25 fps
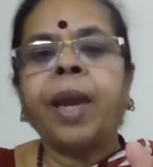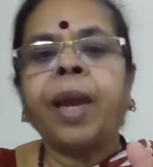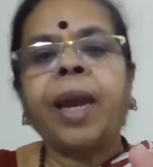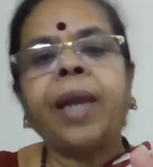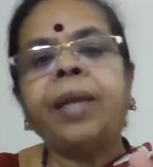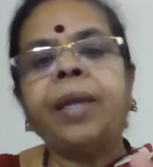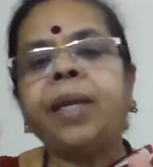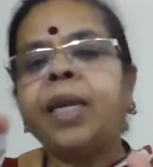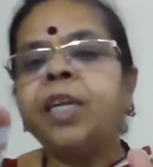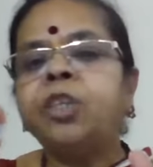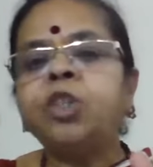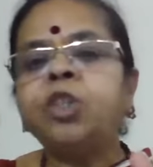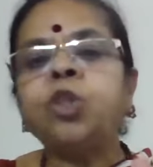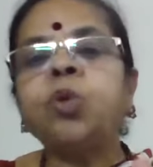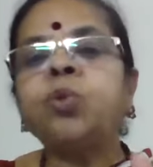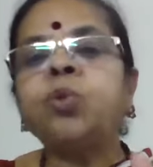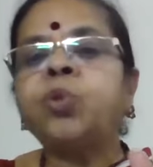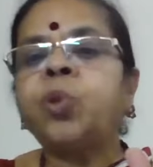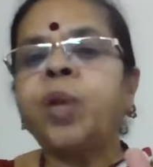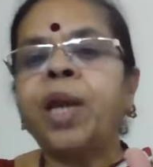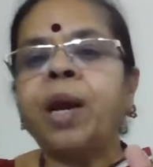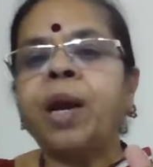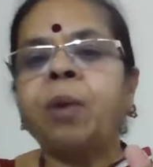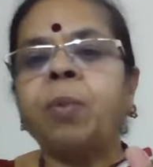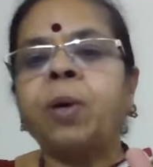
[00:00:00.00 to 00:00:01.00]
And in
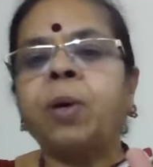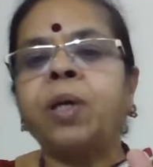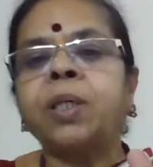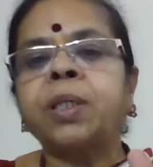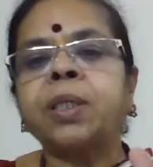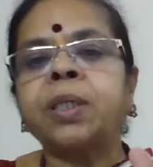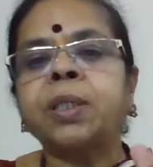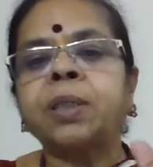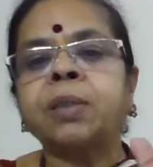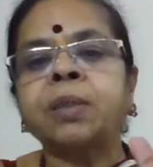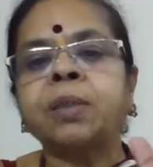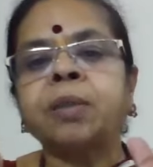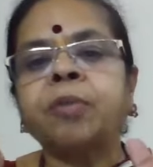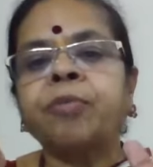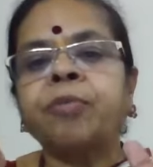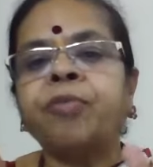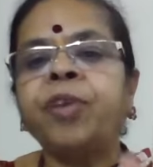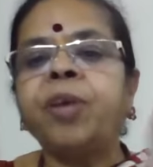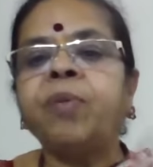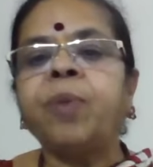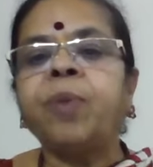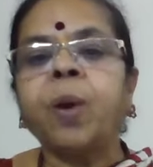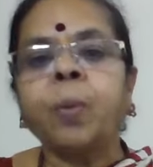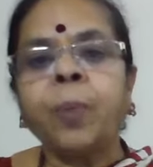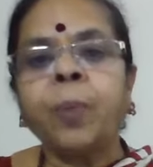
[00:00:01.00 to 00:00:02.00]
2-3 hours, the
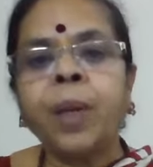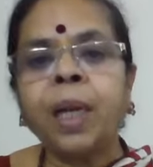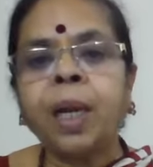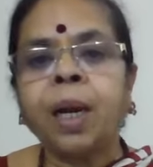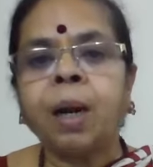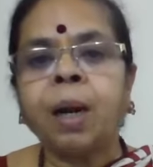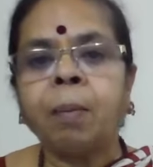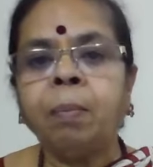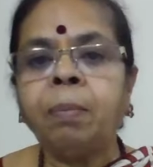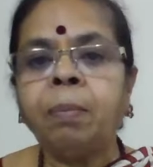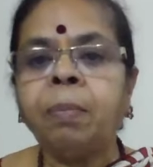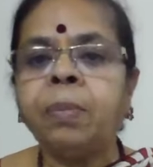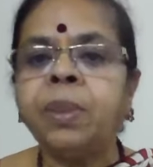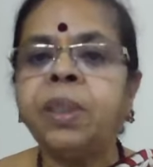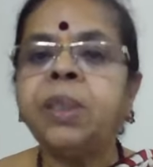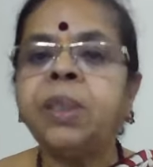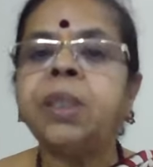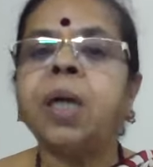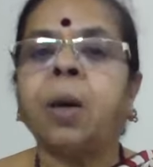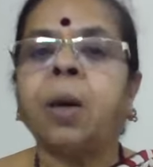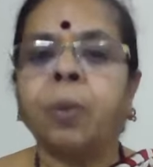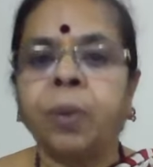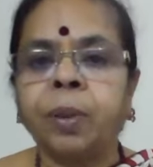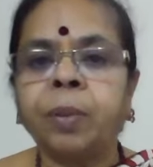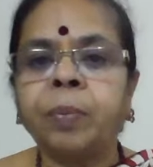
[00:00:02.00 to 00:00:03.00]
fever will come
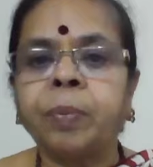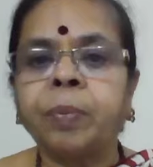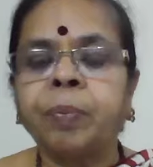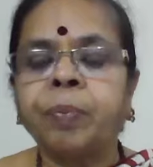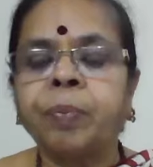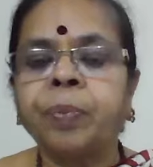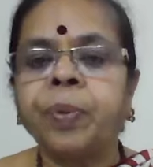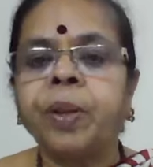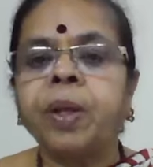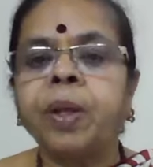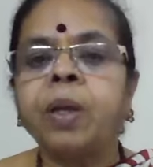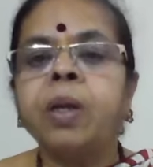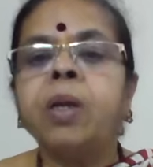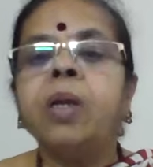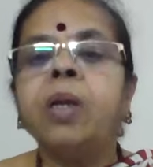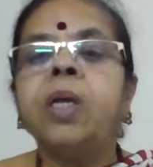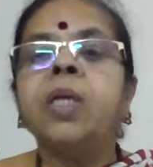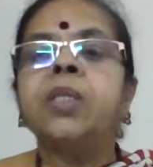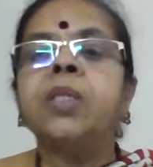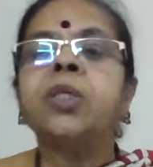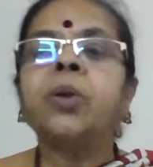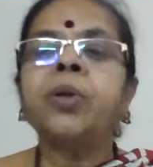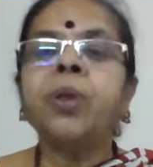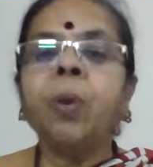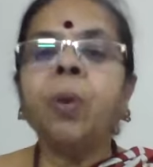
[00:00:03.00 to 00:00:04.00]
down.
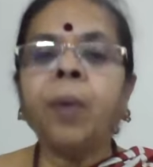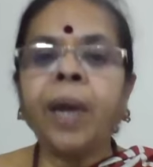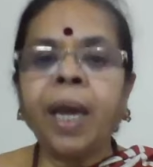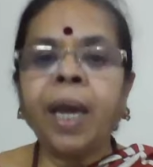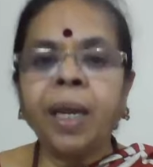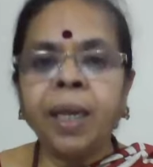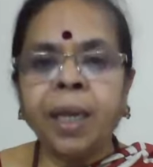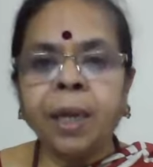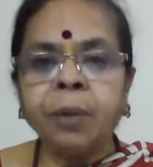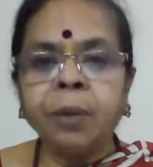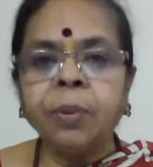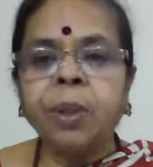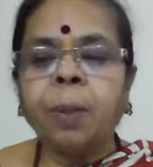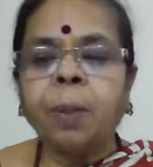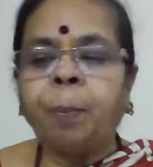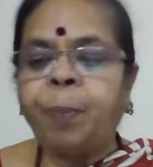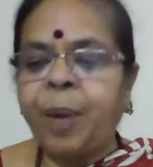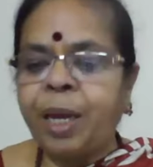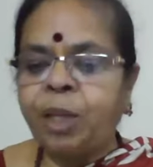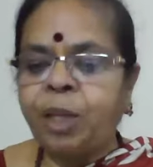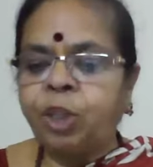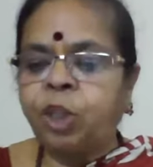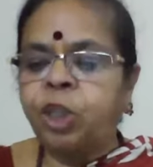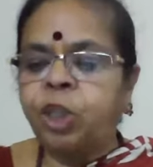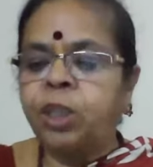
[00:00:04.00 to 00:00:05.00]
So you can give the
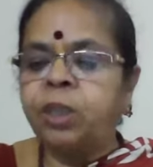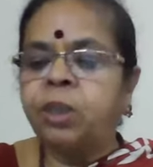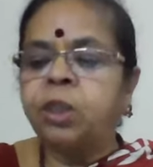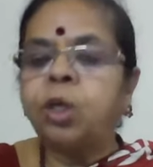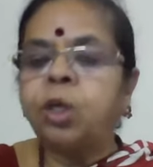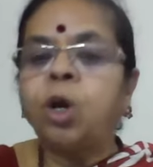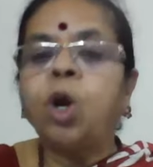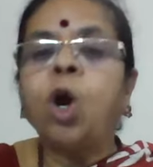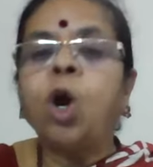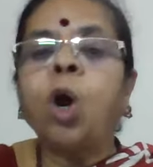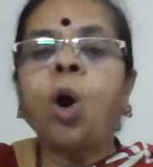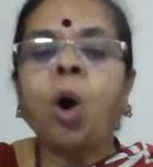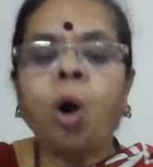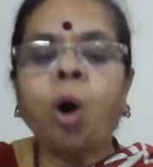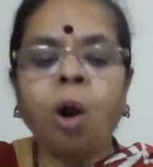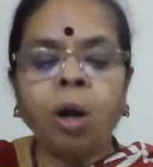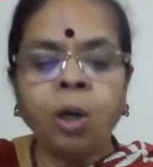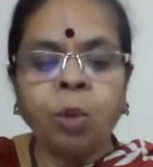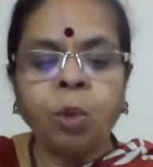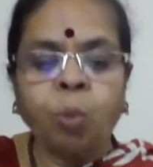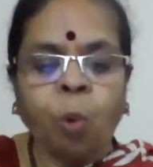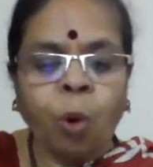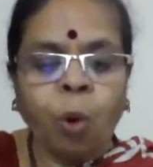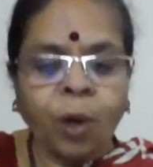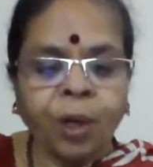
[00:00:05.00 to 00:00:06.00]
patient
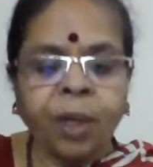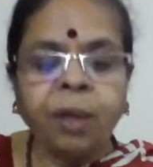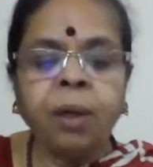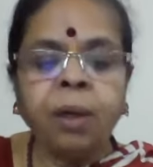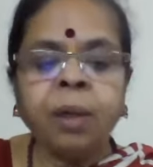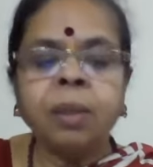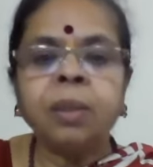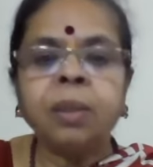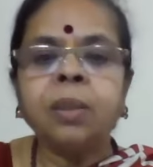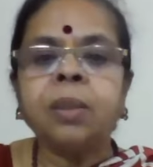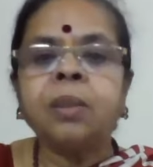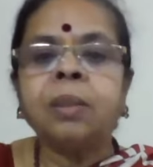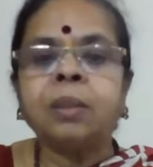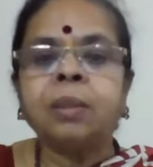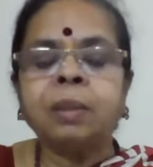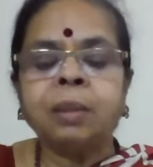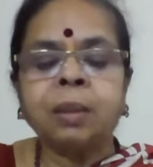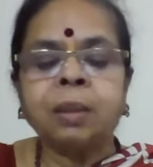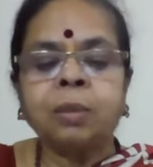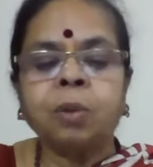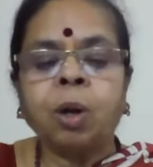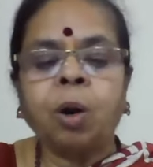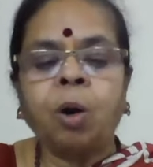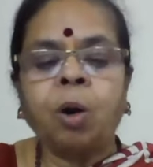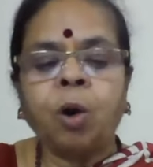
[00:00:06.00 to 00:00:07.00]
hot water
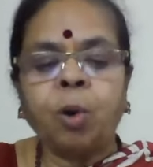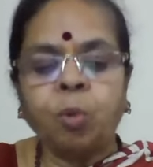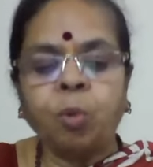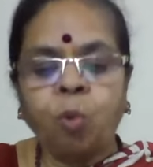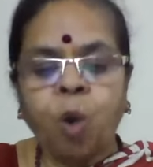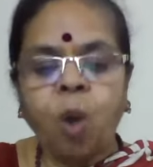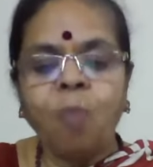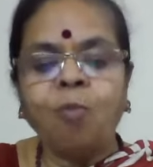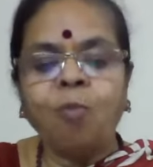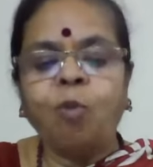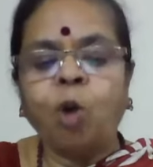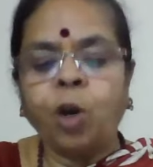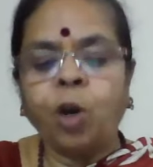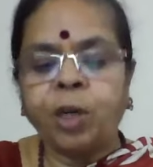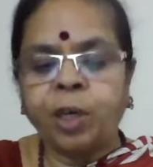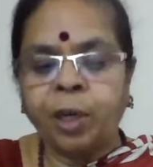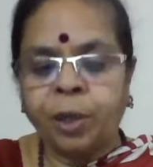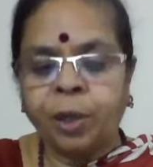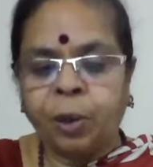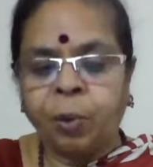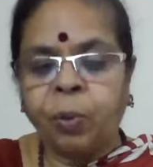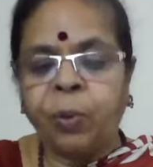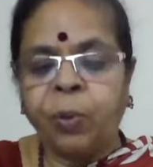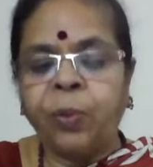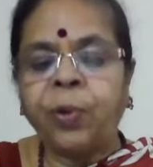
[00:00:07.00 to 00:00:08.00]
or warm
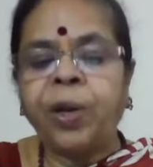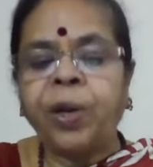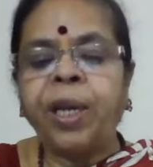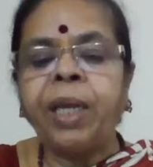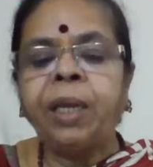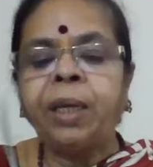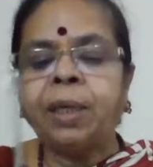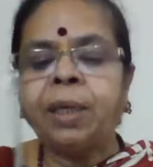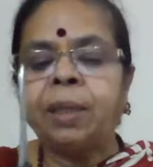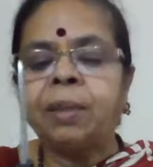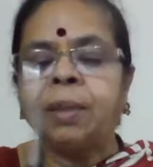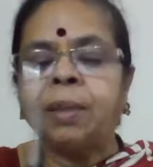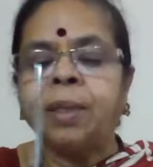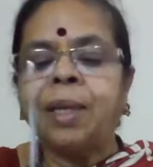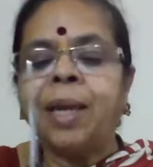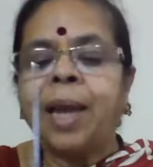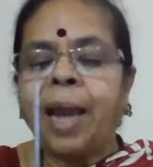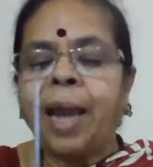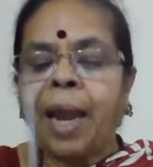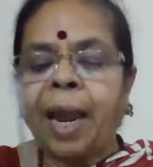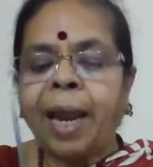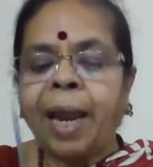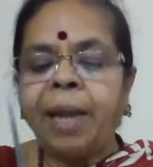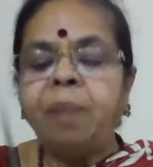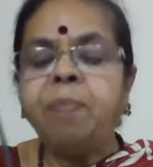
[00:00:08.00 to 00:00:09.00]
water to drink,
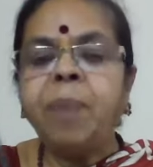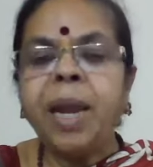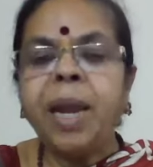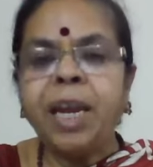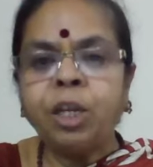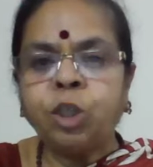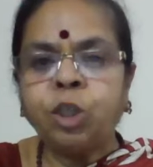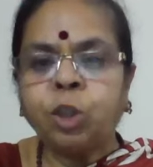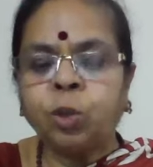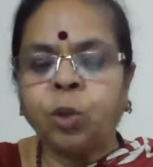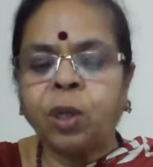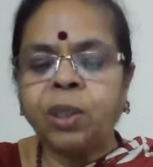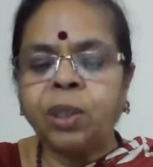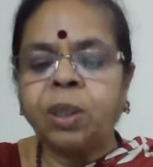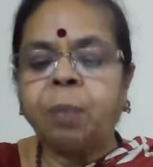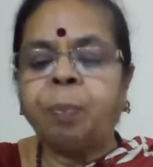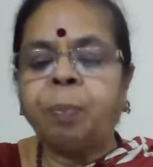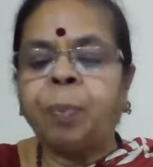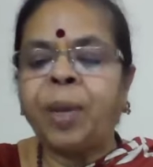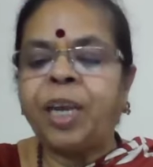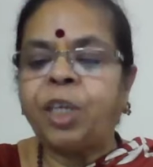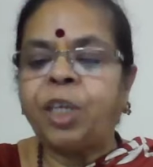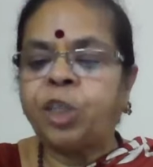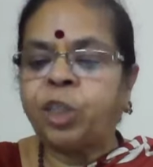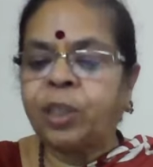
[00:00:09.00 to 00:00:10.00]
and make sure the
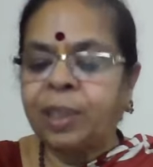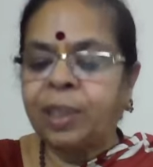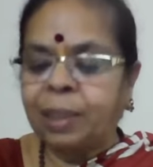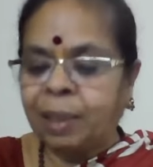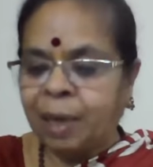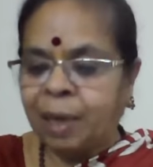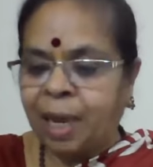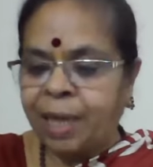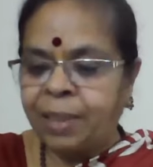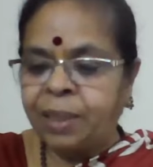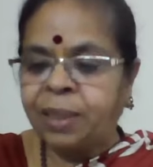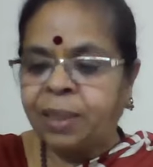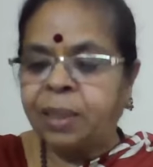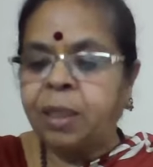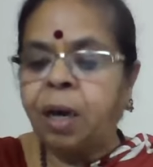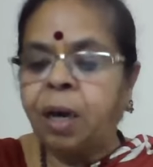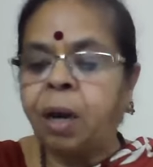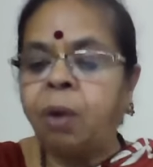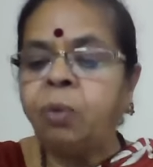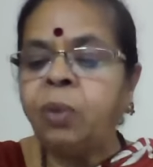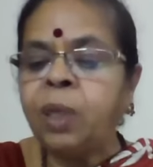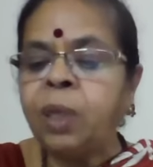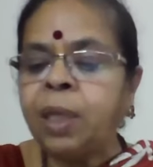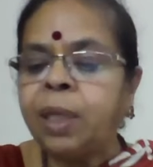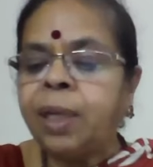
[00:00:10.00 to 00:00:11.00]
patient lies
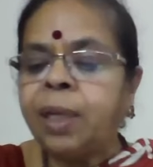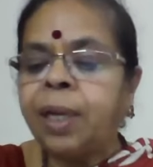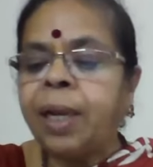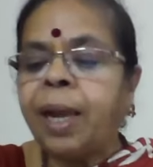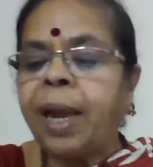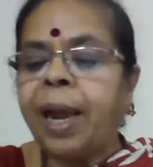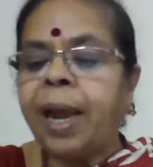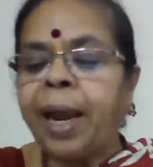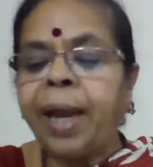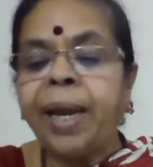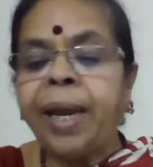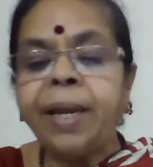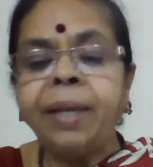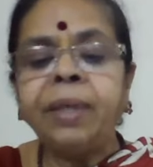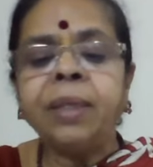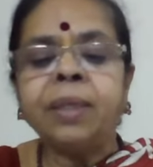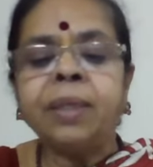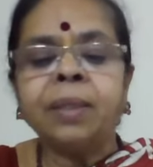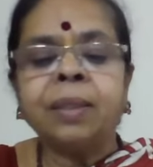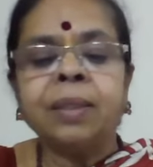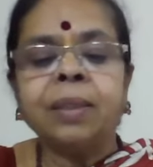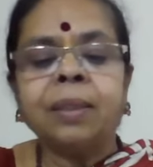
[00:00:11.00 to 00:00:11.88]
down, and